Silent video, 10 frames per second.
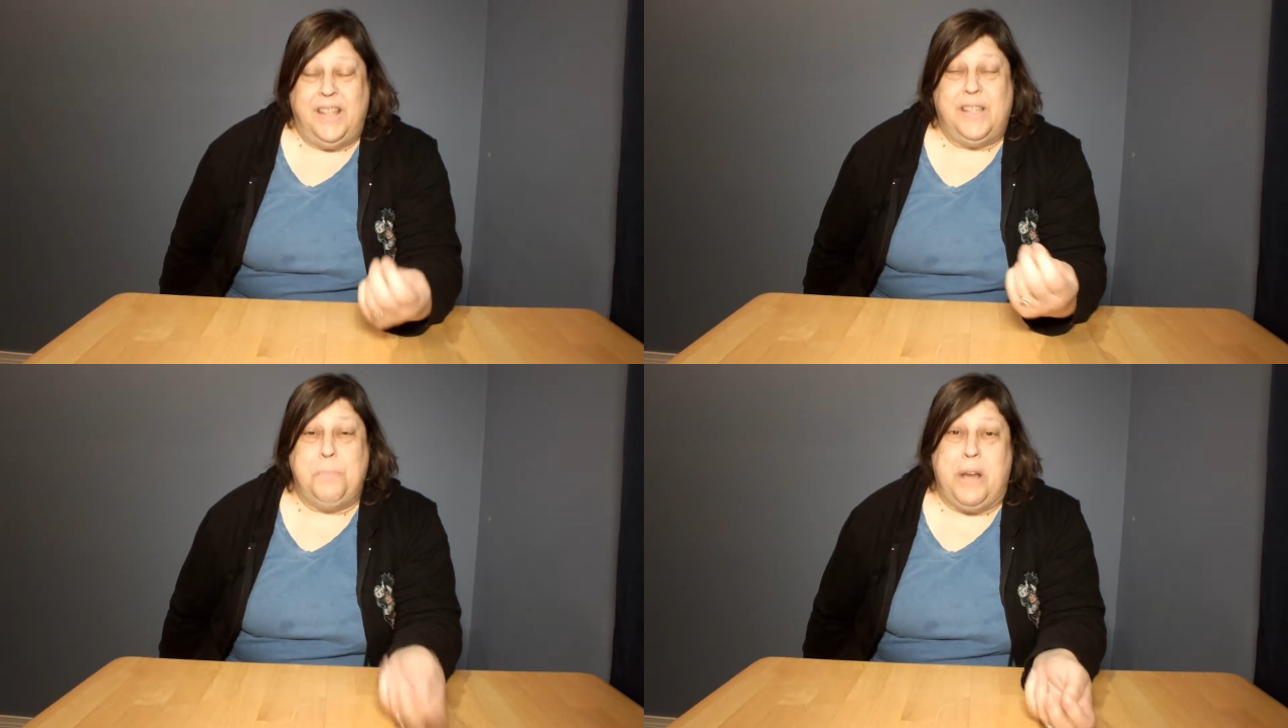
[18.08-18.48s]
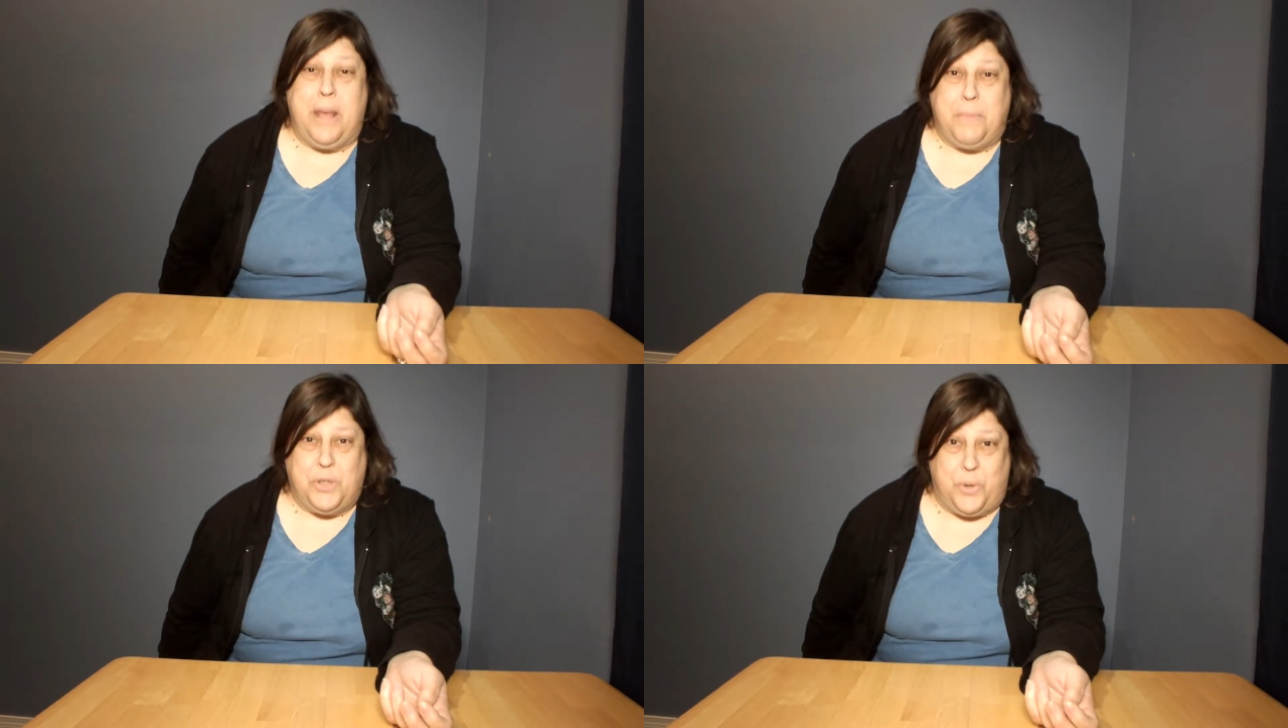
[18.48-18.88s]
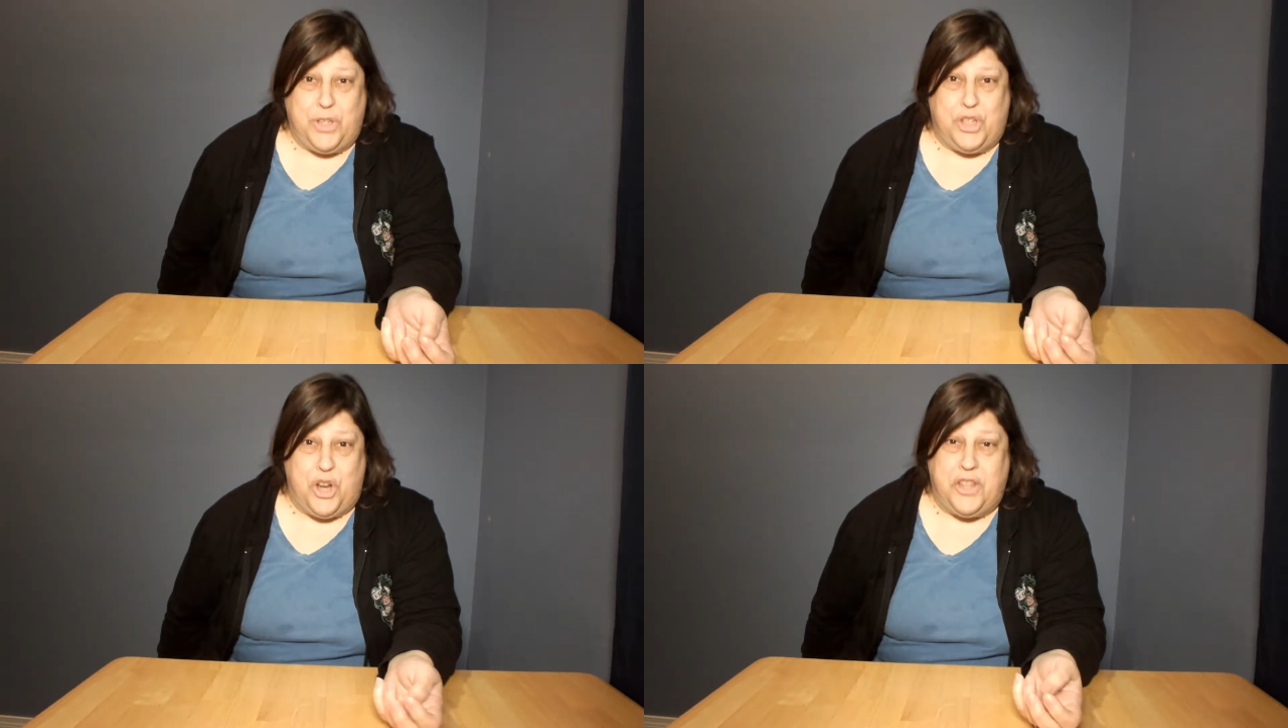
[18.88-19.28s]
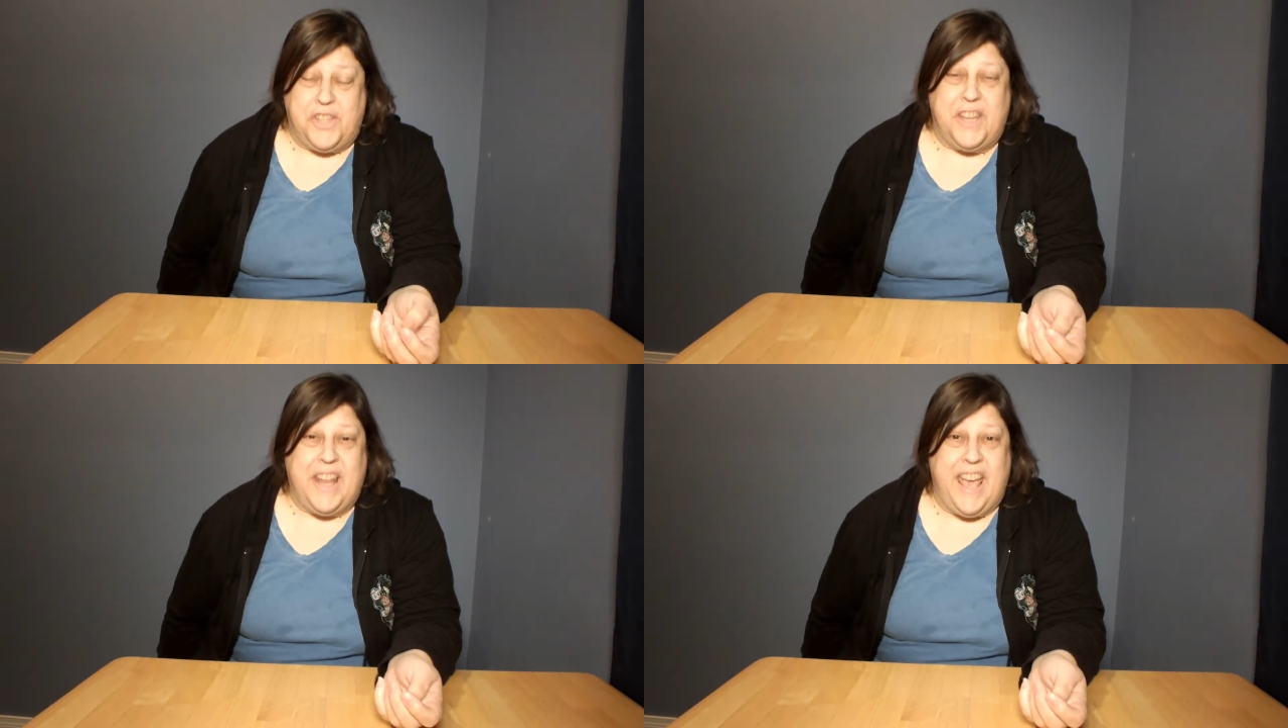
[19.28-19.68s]
So my name is Chris
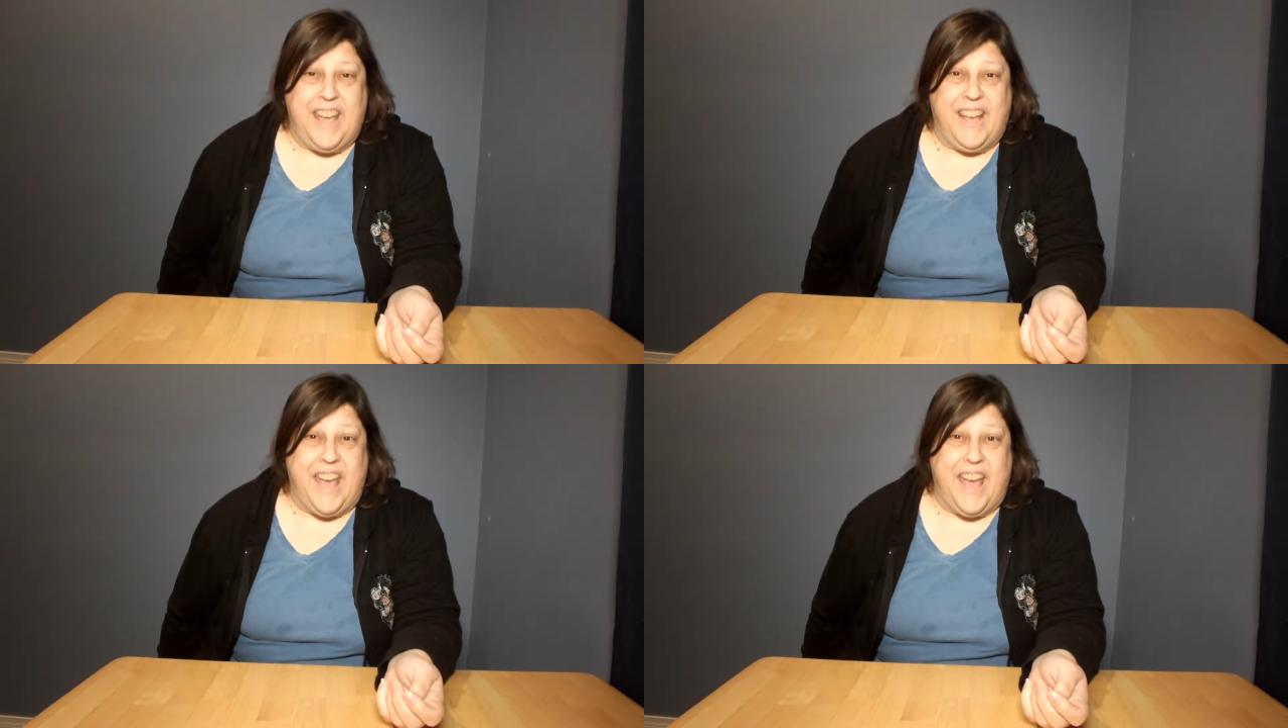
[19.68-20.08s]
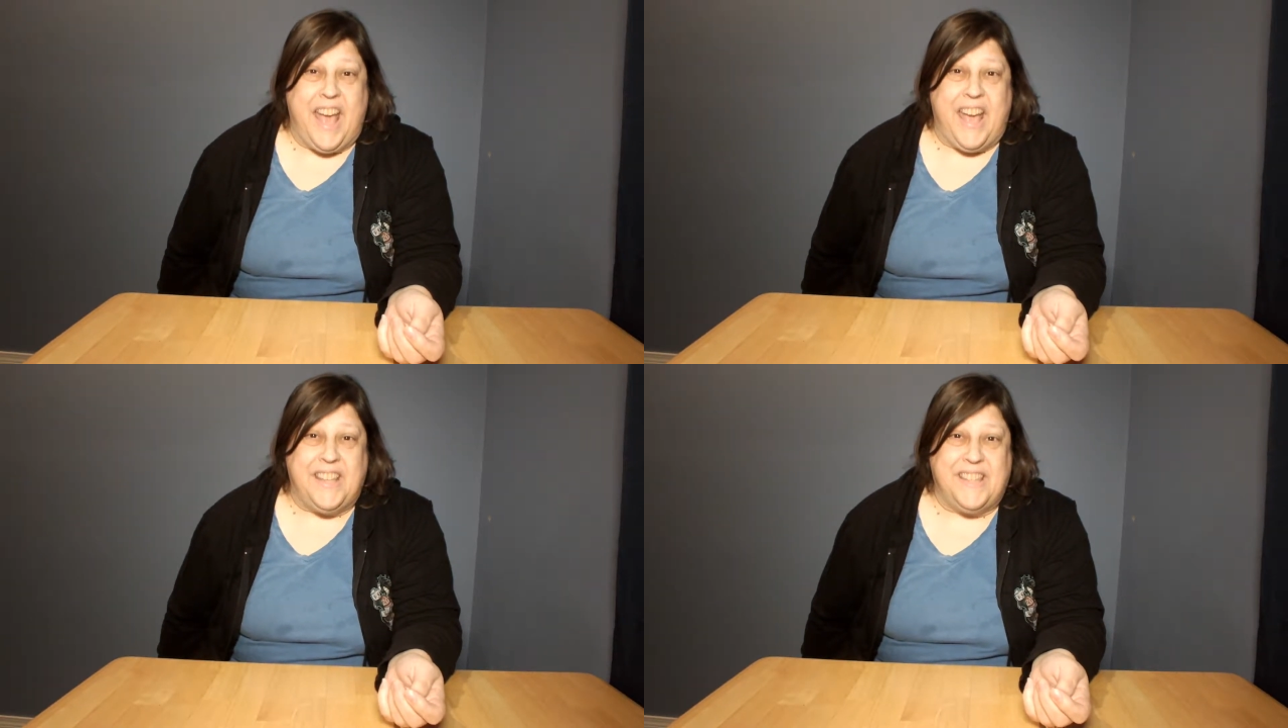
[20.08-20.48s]
Johnson, aka